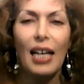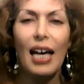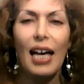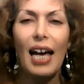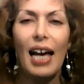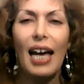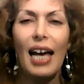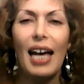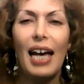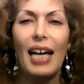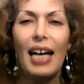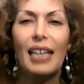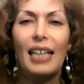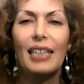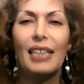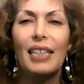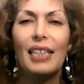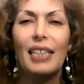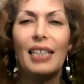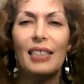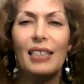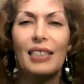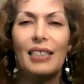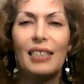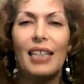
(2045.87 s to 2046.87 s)
And
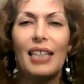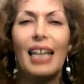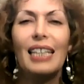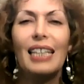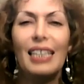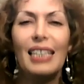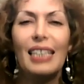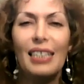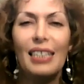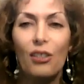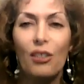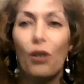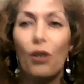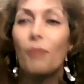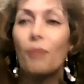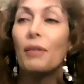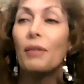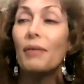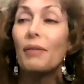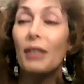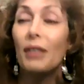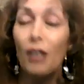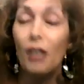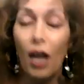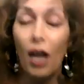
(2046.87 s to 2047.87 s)
there's at least, or
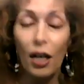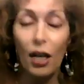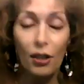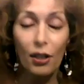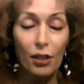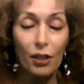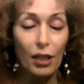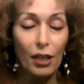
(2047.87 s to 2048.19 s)
maybe longer,